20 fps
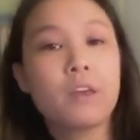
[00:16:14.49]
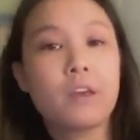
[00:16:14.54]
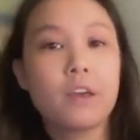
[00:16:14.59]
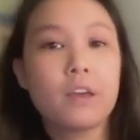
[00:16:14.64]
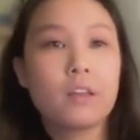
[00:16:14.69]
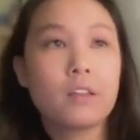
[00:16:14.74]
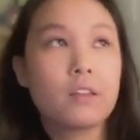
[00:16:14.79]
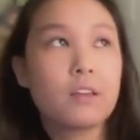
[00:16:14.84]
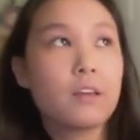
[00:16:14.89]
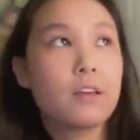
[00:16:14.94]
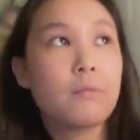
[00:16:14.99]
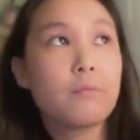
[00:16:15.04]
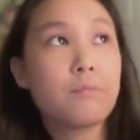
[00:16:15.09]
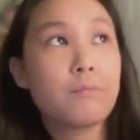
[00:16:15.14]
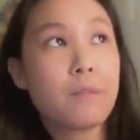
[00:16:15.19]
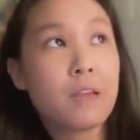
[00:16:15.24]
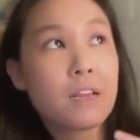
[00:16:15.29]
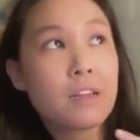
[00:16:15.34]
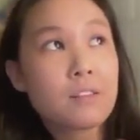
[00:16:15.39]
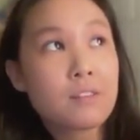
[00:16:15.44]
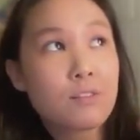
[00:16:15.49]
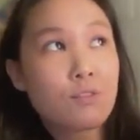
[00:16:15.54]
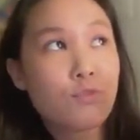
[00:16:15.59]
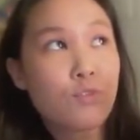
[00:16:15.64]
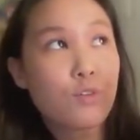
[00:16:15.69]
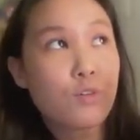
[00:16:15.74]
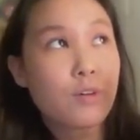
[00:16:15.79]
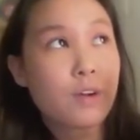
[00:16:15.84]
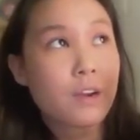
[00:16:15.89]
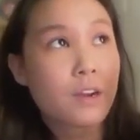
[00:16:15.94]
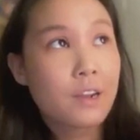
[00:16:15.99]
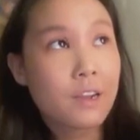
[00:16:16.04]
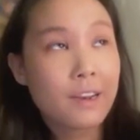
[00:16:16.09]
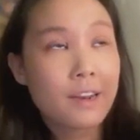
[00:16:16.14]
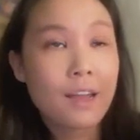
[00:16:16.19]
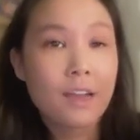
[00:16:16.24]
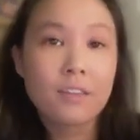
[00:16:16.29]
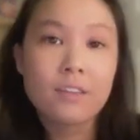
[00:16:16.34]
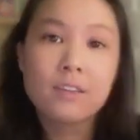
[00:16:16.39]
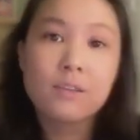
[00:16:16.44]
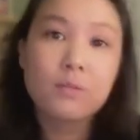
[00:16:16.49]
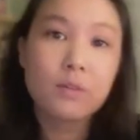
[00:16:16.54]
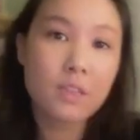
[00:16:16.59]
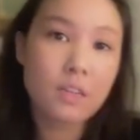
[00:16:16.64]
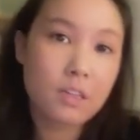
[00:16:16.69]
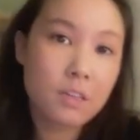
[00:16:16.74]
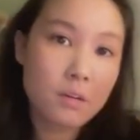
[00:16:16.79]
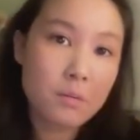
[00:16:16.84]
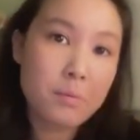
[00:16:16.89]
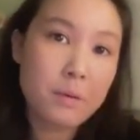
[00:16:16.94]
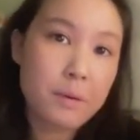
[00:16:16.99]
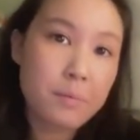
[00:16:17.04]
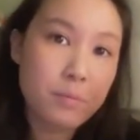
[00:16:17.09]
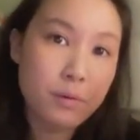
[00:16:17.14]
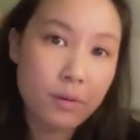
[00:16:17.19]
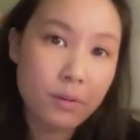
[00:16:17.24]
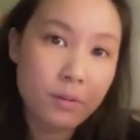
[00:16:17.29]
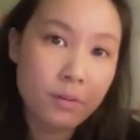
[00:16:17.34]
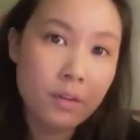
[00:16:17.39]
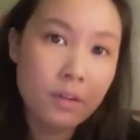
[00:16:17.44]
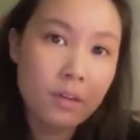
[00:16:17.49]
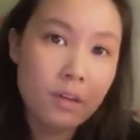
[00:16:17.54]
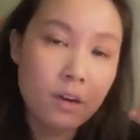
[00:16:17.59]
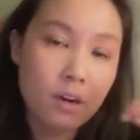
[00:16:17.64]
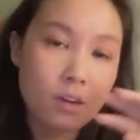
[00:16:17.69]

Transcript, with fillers: It makes for connecting with other people